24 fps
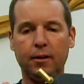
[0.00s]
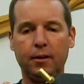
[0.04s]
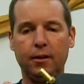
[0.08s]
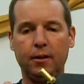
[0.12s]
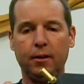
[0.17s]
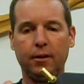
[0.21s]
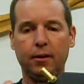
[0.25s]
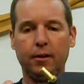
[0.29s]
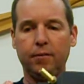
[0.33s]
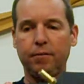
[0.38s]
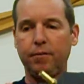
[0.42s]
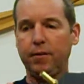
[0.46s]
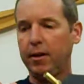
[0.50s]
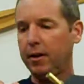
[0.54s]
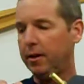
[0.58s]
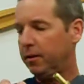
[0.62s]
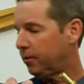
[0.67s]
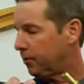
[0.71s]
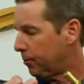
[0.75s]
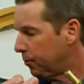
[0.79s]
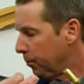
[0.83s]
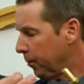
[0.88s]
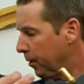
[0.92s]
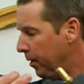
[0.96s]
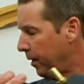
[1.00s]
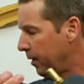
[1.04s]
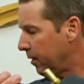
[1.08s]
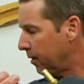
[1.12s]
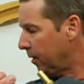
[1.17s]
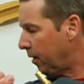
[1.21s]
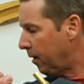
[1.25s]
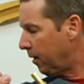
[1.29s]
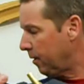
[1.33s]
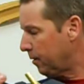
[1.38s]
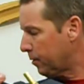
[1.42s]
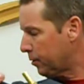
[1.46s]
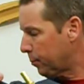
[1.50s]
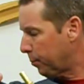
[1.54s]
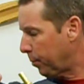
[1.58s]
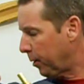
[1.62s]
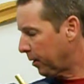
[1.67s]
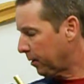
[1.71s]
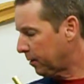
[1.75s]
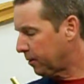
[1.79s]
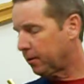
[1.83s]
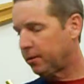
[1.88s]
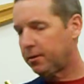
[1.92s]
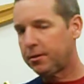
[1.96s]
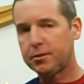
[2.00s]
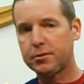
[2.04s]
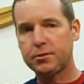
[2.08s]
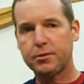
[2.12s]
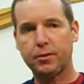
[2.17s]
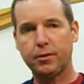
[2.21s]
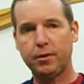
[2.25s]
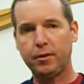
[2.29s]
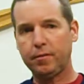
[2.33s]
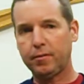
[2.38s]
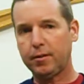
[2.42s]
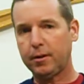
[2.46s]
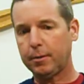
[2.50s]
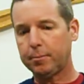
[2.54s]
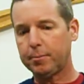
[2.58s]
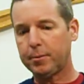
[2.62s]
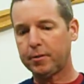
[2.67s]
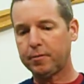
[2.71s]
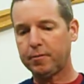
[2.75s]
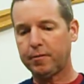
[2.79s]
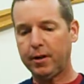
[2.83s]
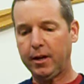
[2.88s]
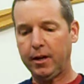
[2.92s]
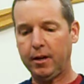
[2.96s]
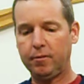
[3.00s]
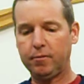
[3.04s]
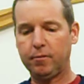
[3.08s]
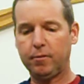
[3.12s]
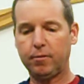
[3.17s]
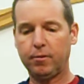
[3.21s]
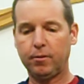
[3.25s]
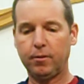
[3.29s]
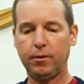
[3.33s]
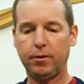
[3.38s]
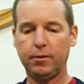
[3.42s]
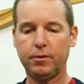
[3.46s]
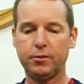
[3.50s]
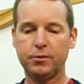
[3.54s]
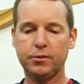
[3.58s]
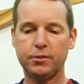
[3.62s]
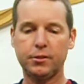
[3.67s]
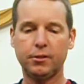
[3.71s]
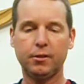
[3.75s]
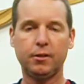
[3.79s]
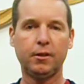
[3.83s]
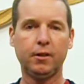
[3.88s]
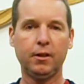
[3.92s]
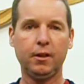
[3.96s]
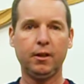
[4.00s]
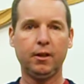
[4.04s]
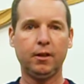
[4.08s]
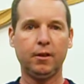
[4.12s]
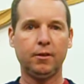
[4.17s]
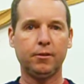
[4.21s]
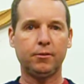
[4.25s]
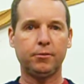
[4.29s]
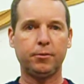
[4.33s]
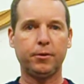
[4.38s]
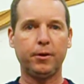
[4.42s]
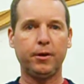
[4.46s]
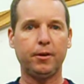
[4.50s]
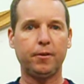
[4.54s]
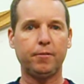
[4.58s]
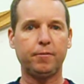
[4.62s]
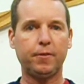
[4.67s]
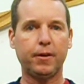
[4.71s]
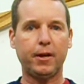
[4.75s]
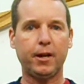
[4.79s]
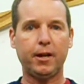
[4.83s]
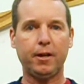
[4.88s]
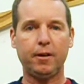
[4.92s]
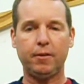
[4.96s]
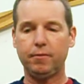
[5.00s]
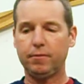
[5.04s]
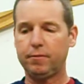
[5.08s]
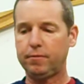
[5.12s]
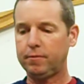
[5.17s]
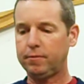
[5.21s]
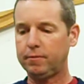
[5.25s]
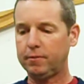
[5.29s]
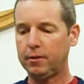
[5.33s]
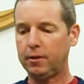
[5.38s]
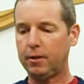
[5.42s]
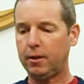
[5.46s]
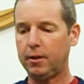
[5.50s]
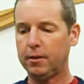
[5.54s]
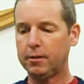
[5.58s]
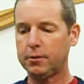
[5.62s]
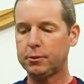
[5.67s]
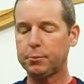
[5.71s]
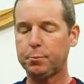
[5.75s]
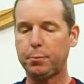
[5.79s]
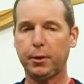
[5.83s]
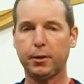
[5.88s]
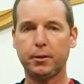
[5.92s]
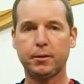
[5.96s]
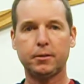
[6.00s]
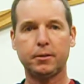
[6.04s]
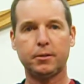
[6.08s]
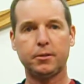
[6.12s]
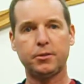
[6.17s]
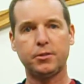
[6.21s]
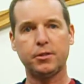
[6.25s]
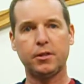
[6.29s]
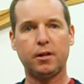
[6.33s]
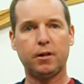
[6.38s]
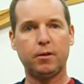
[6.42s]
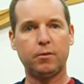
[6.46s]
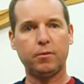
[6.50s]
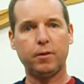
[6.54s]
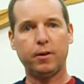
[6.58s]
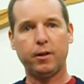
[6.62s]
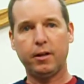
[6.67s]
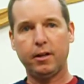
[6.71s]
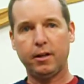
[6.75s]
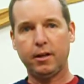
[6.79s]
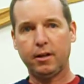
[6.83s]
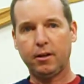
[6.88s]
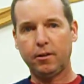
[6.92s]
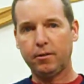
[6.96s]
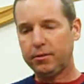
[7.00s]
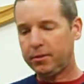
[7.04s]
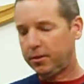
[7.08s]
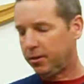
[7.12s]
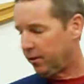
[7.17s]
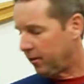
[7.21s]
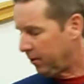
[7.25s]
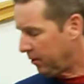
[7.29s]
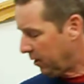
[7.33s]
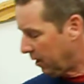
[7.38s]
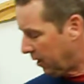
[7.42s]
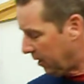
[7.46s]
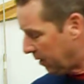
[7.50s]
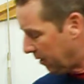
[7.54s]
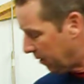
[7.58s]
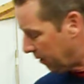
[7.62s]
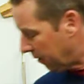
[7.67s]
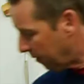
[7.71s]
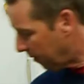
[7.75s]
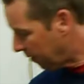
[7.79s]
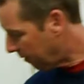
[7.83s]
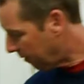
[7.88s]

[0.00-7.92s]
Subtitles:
And if you had 3 lawn sprinklers, or even up to 5 horns, 3 or 5 lawn sprinklers all running out in your yard,